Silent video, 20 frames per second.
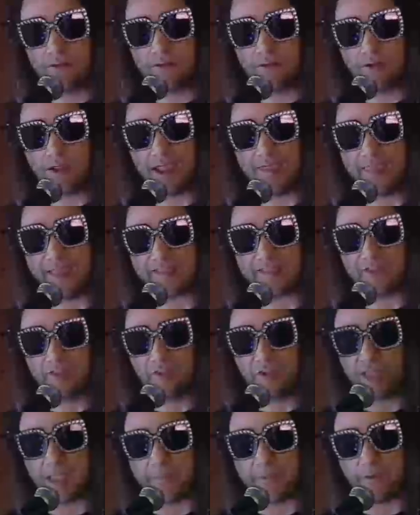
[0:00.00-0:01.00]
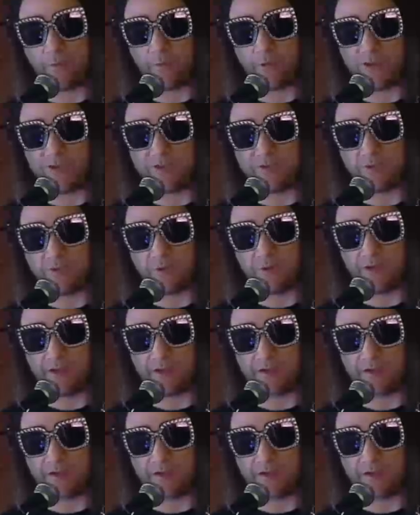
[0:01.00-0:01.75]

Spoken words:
Okay, that skull came in way too quick.